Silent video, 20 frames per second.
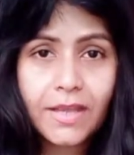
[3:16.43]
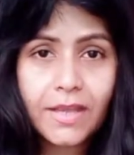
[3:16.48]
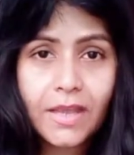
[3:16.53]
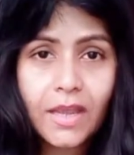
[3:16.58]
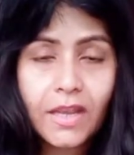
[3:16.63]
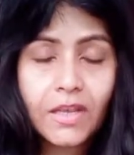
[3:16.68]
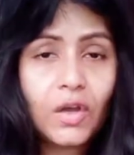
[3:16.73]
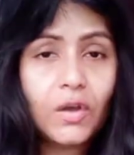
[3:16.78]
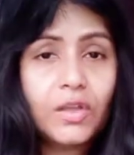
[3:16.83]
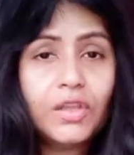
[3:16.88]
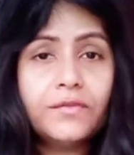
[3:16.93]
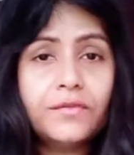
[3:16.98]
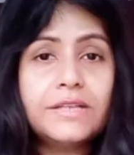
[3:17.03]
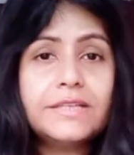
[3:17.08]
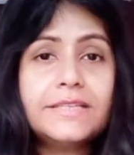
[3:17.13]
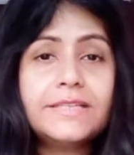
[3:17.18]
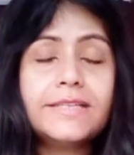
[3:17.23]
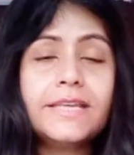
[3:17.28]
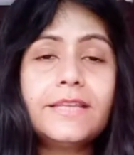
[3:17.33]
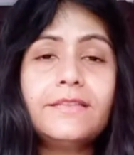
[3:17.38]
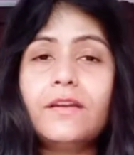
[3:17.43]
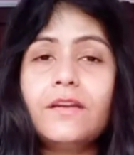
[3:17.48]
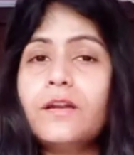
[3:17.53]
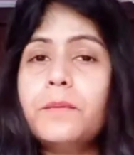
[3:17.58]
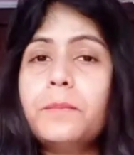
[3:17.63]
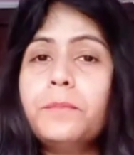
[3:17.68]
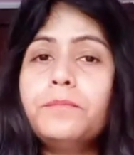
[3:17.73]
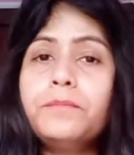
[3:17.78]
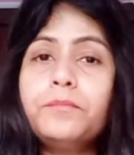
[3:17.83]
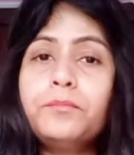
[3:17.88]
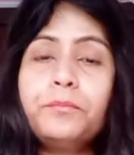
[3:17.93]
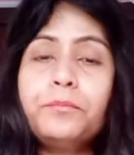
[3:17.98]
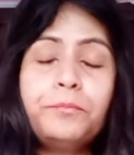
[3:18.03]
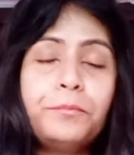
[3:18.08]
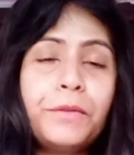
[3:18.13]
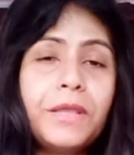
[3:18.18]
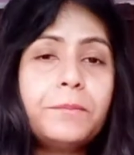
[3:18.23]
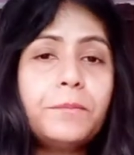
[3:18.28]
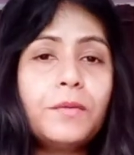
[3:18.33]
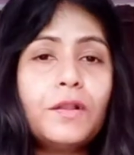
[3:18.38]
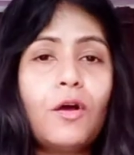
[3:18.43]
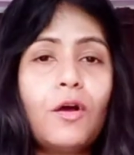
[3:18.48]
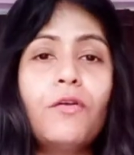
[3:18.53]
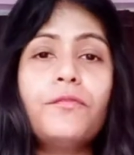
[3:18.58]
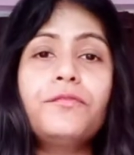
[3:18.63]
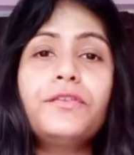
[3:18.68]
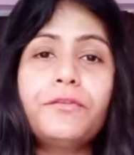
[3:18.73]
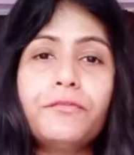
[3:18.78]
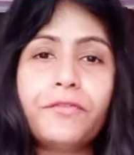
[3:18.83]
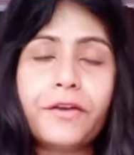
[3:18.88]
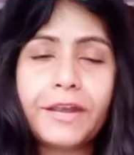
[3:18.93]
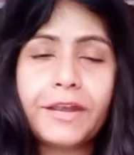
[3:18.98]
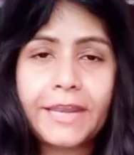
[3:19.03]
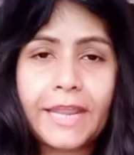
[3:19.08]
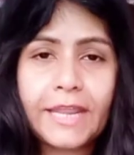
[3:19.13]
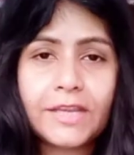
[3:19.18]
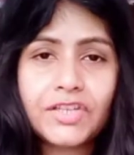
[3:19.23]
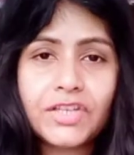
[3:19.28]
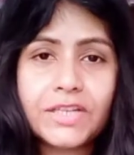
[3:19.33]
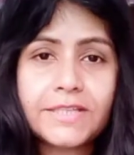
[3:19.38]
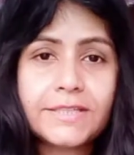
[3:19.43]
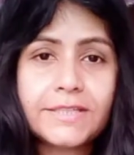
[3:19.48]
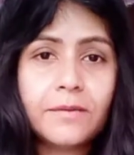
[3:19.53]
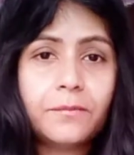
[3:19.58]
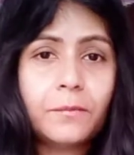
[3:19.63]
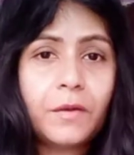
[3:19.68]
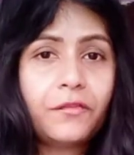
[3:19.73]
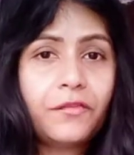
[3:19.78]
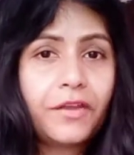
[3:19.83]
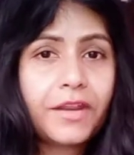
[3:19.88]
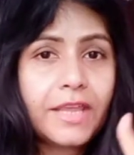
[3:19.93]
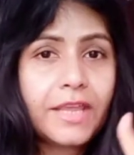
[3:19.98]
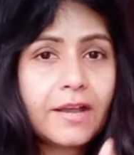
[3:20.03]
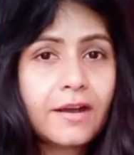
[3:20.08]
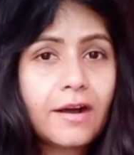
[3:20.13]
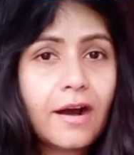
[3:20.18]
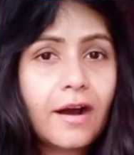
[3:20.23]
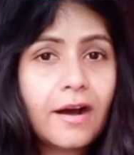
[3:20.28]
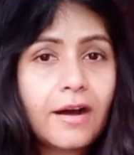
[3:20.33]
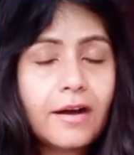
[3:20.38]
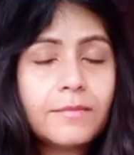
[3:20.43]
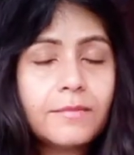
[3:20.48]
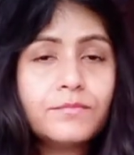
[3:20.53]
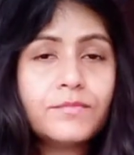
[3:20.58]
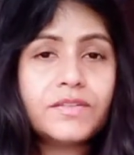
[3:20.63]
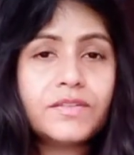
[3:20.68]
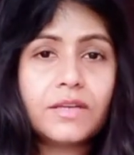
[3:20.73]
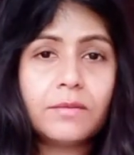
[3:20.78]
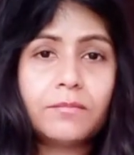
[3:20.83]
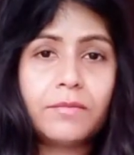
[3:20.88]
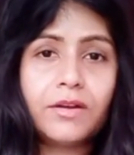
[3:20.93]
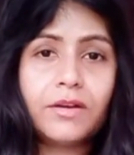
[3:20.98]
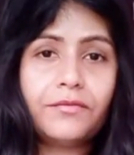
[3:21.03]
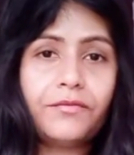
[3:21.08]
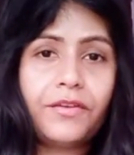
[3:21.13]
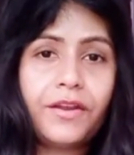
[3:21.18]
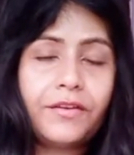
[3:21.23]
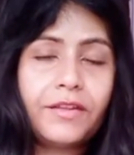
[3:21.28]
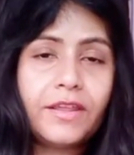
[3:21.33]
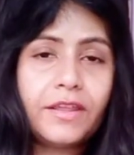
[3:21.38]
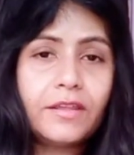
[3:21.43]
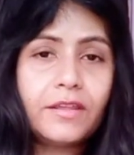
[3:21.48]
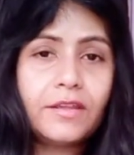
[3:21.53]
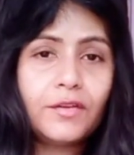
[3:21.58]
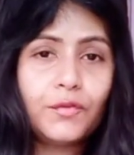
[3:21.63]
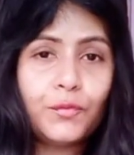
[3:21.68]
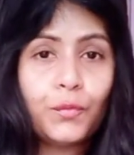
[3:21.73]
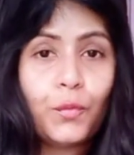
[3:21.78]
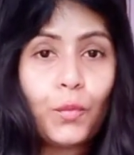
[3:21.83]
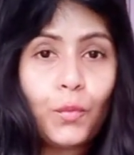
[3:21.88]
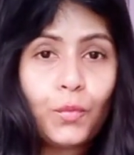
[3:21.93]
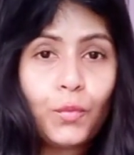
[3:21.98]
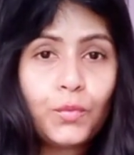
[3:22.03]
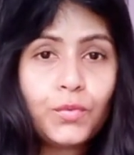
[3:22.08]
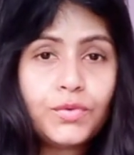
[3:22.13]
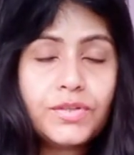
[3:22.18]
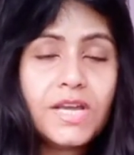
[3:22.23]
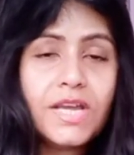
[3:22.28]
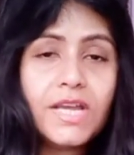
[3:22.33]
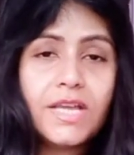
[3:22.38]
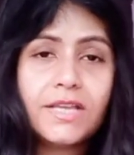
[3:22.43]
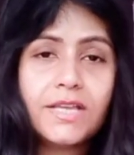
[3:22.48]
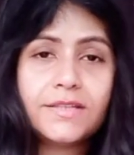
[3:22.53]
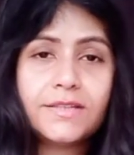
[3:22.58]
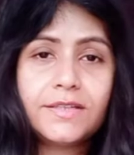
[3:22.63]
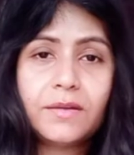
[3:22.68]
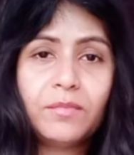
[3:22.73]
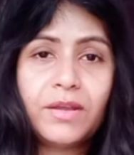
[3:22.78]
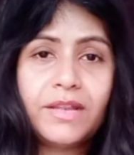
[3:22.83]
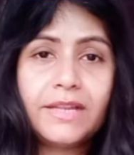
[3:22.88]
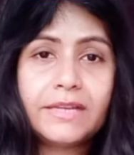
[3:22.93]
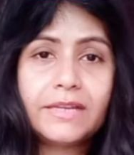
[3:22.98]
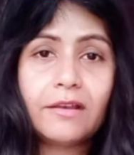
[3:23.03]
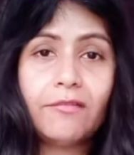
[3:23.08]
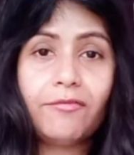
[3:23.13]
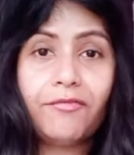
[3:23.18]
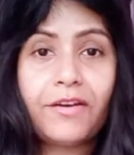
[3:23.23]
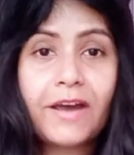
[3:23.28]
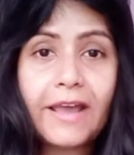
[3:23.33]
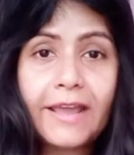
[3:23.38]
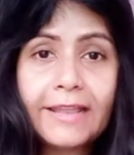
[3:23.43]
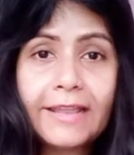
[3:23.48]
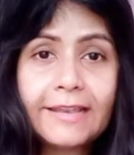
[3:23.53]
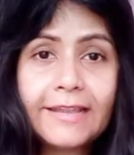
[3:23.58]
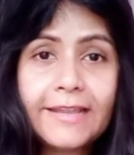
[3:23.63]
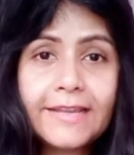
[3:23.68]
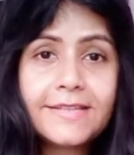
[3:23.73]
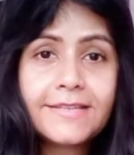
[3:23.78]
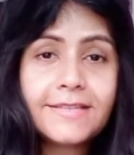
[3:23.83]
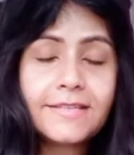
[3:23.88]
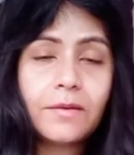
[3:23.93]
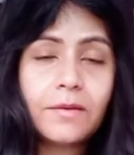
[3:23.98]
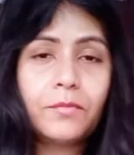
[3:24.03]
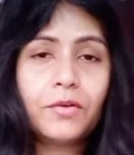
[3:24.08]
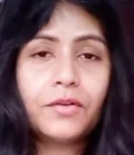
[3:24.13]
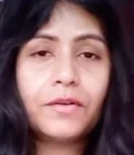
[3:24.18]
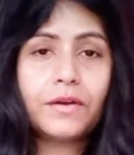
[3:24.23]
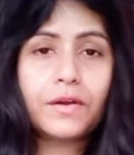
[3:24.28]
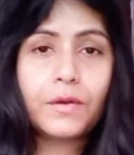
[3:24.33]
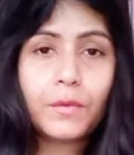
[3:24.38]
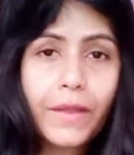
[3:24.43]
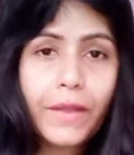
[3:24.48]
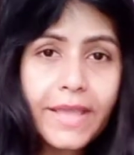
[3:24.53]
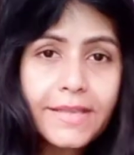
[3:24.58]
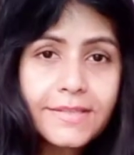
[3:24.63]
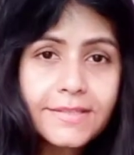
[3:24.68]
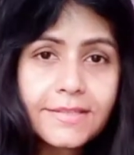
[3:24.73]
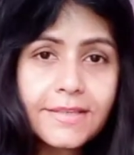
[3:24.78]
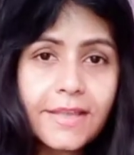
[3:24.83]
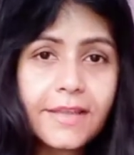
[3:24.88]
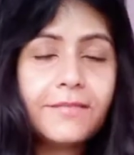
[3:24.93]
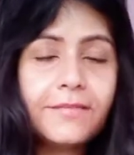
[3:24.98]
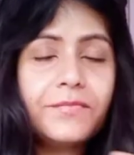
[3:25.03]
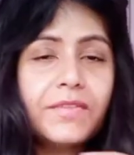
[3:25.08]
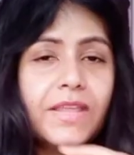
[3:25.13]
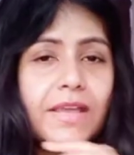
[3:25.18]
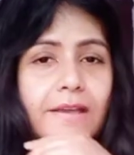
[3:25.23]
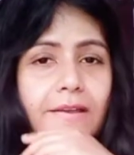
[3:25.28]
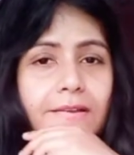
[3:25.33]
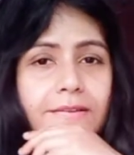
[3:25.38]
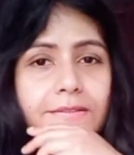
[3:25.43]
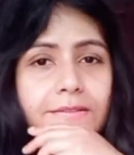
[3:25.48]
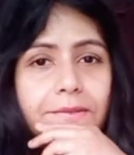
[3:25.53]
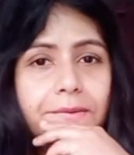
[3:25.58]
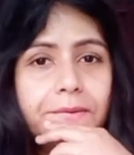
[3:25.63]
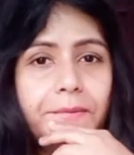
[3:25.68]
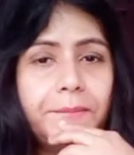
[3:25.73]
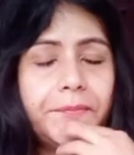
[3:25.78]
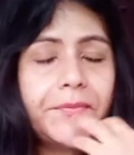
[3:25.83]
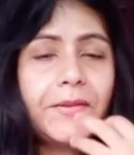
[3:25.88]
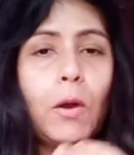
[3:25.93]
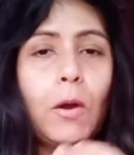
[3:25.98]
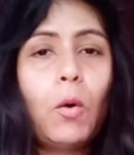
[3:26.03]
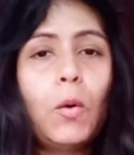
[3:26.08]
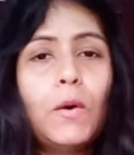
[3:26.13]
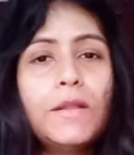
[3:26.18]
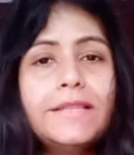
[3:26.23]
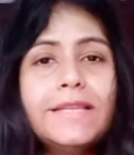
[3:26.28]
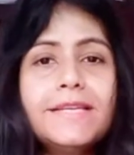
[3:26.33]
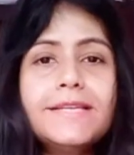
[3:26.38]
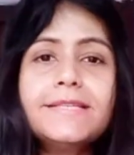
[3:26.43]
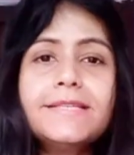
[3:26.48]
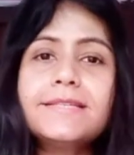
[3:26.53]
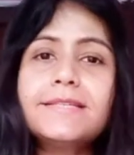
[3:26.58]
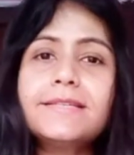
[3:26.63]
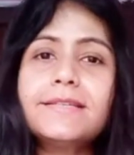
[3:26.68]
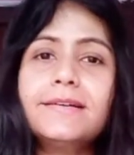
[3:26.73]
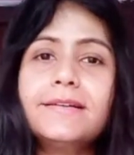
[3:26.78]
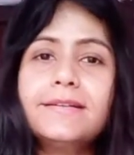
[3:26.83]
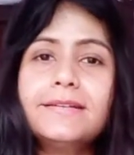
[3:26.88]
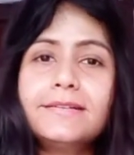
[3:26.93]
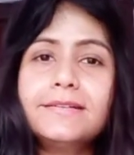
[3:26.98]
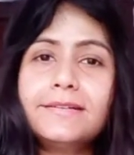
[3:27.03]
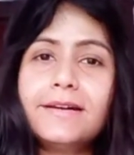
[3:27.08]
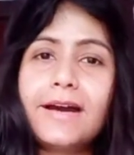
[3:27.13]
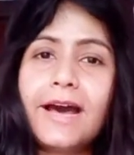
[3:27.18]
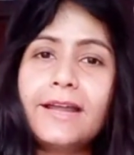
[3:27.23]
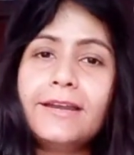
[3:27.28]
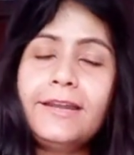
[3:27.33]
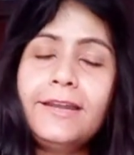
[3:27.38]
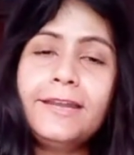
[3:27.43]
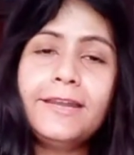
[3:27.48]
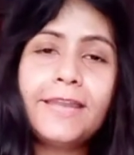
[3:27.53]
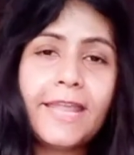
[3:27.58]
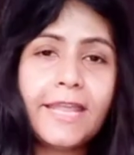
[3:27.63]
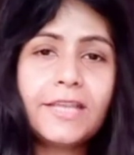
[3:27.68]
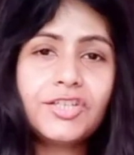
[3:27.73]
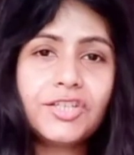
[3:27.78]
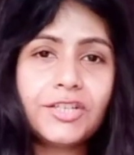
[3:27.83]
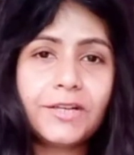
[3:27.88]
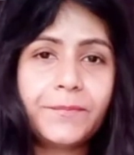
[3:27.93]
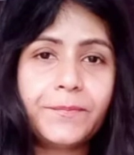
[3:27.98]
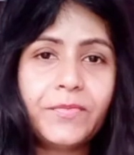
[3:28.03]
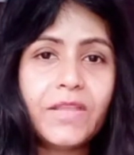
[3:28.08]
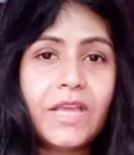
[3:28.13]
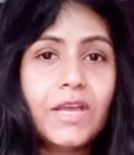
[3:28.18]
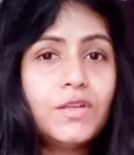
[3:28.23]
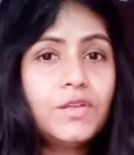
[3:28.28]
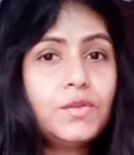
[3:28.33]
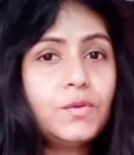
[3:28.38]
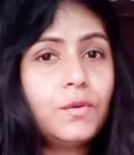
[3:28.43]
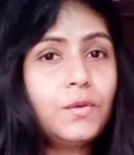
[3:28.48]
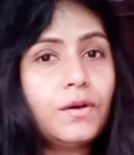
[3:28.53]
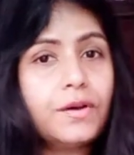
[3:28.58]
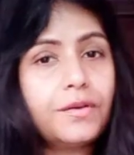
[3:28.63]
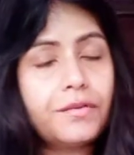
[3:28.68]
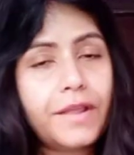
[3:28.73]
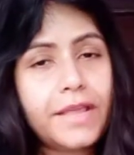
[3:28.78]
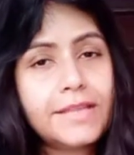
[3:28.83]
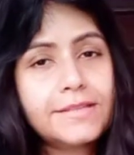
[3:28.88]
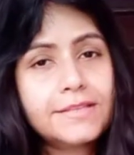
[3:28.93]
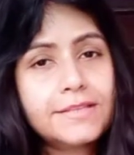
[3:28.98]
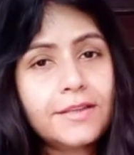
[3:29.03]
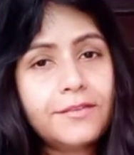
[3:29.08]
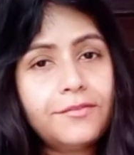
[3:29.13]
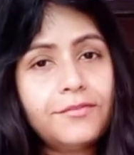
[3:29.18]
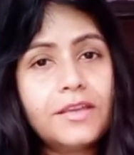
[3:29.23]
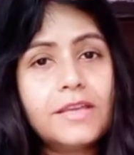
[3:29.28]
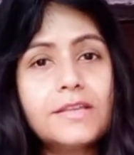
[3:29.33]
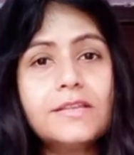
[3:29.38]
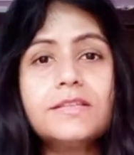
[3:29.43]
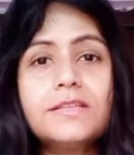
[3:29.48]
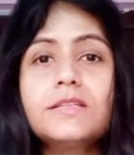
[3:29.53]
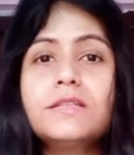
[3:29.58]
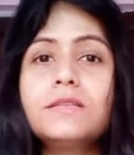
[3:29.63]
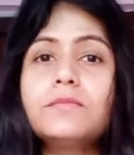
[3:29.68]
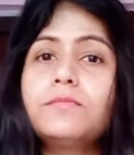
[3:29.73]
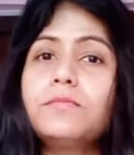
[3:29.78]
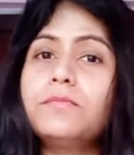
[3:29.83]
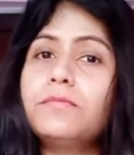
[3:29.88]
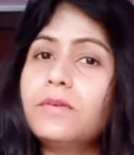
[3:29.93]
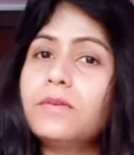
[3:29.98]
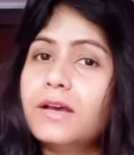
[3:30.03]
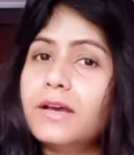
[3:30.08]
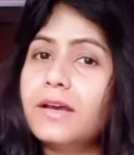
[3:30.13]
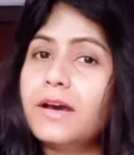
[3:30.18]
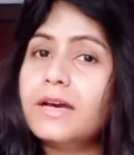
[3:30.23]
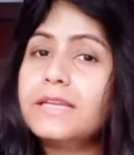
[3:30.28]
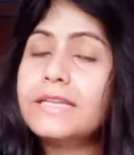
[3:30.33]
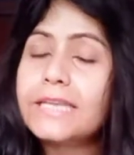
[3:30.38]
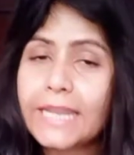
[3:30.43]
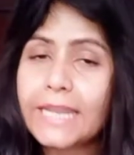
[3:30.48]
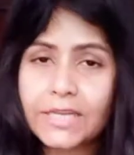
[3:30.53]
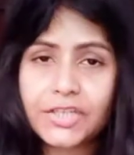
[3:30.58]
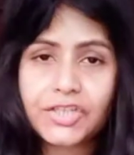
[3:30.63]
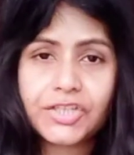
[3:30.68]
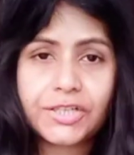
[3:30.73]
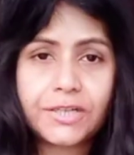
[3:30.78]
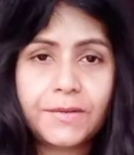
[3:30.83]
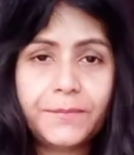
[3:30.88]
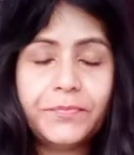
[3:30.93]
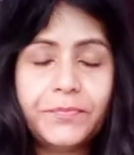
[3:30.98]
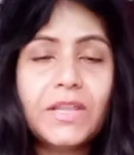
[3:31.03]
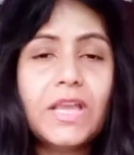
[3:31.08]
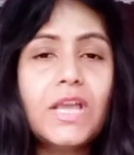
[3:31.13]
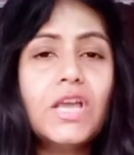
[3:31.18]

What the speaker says: Now you will see there are people of different nature. Some are very calm, some are very rude, some are little violent, some are aggressive. So all these are nature. So aggressive is a nature.